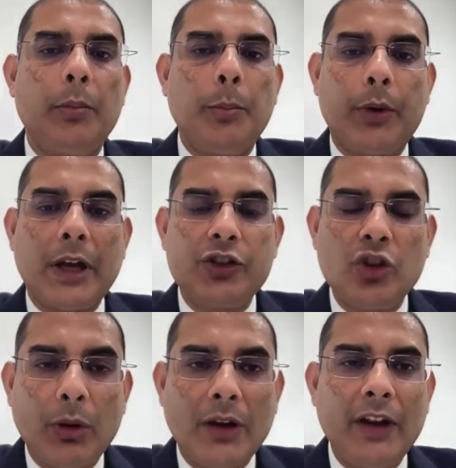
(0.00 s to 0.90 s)

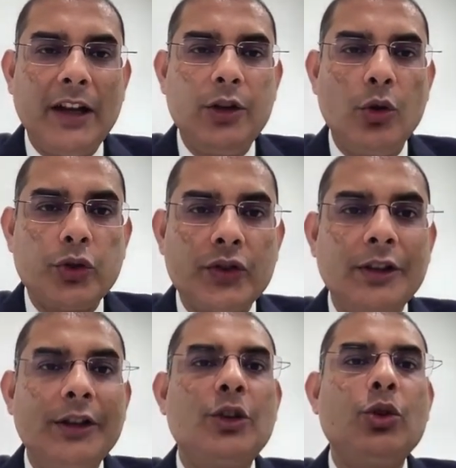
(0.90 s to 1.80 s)
consumer will use
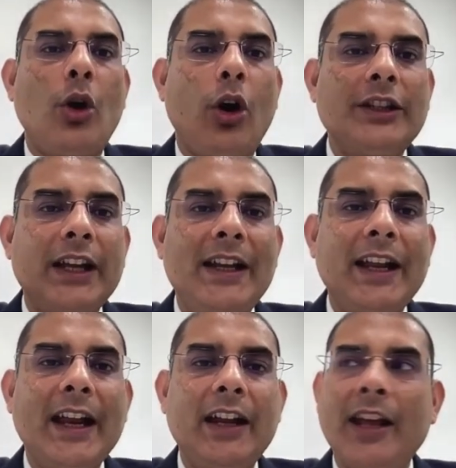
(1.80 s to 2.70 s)
to
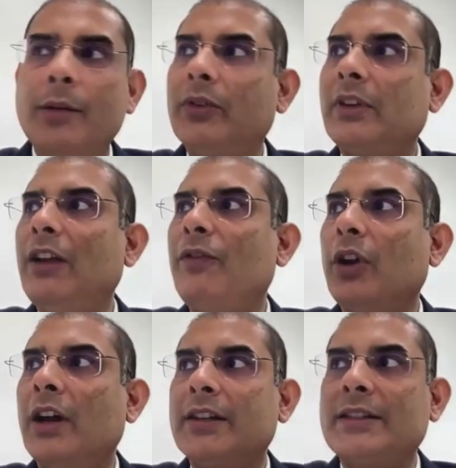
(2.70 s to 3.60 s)
authenticate himself or
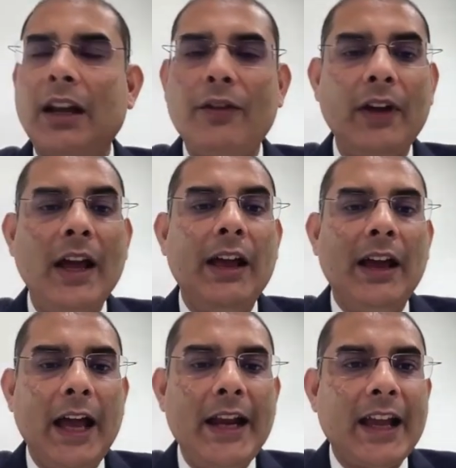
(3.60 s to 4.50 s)
herself
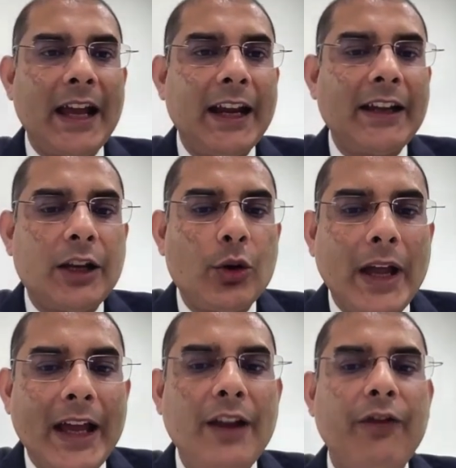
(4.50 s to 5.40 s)
and connect it to
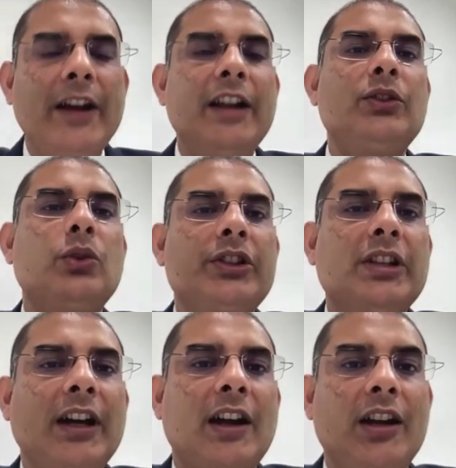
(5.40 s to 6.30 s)
any funding source in
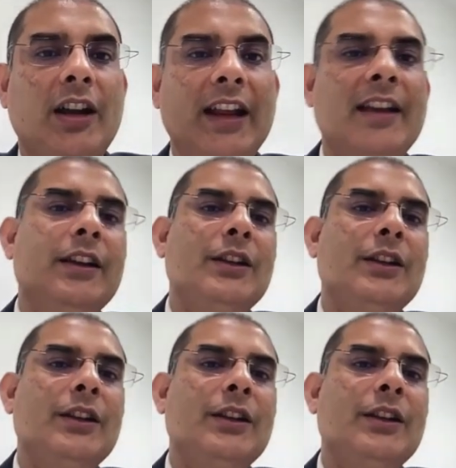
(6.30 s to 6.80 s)
the country.